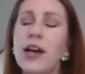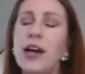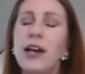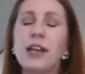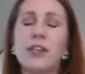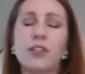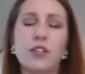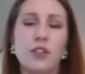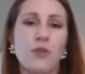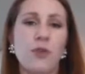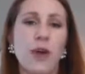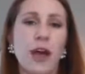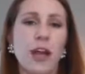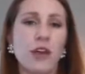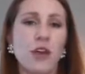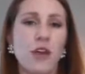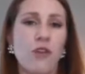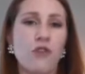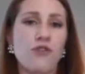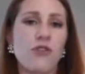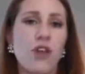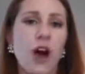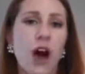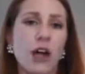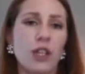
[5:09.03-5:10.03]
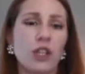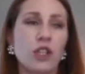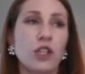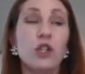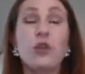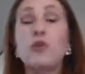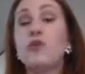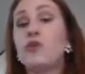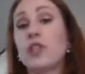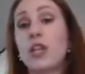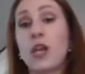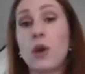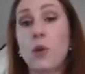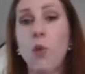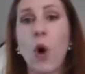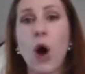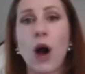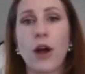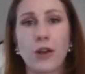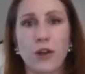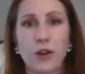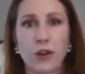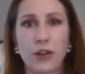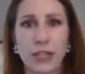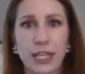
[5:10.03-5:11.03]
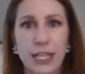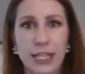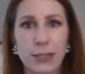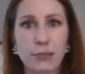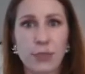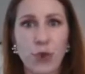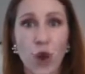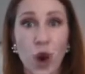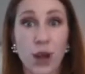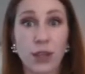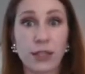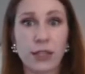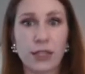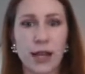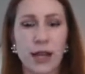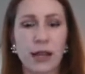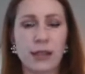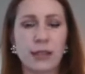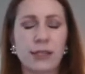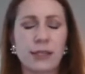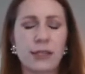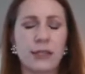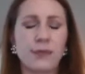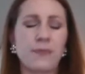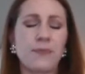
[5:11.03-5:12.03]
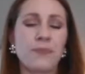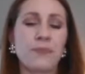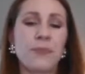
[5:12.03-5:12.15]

so that you're not losing water in this process.